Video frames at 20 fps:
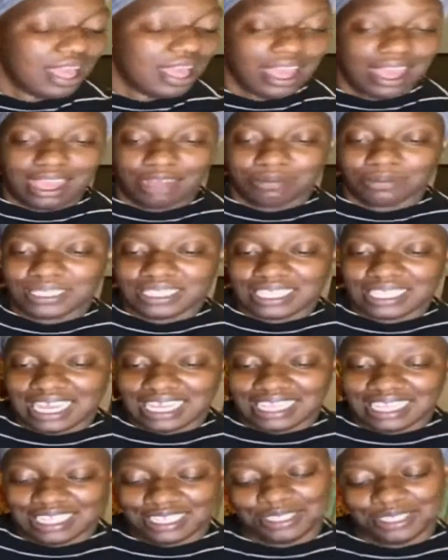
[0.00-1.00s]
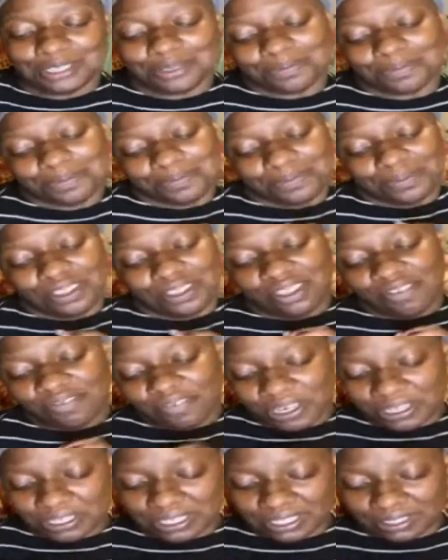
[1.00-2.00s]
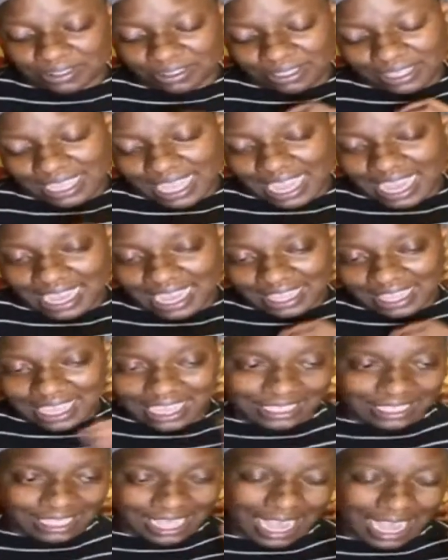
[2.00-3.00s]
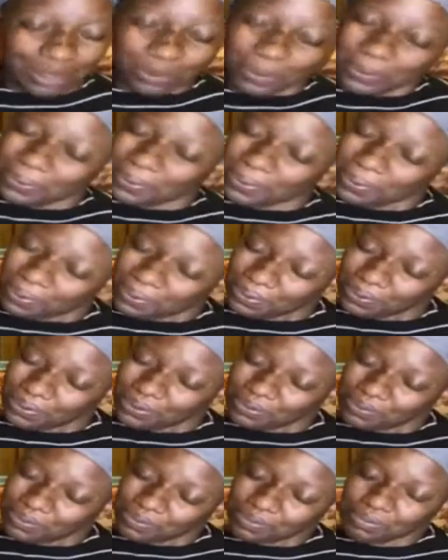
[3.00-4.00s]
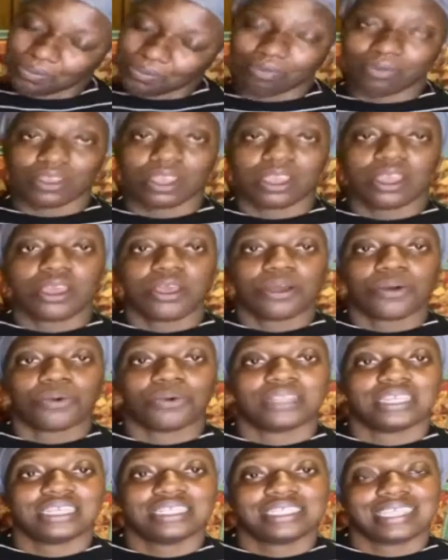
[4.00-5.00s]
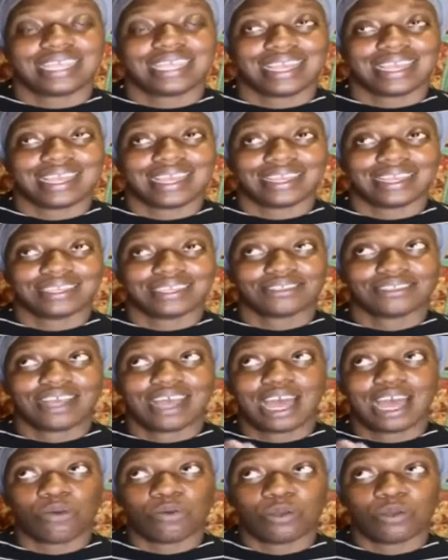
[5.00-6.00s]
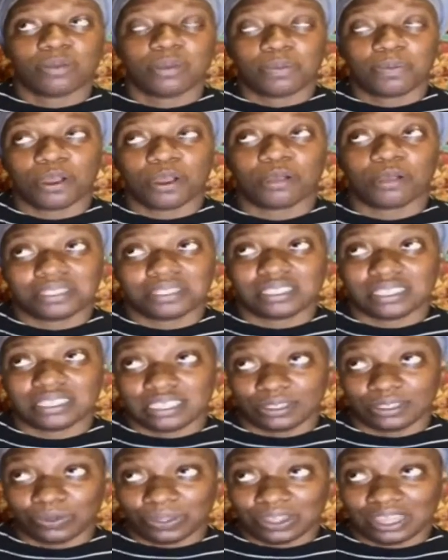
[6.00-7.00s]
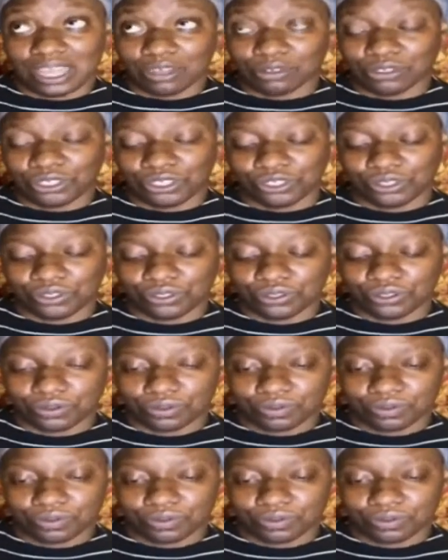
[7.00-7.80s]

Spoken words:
I'm going to say this. The first line that's like, ooh, when they say, I will be purposeless without you.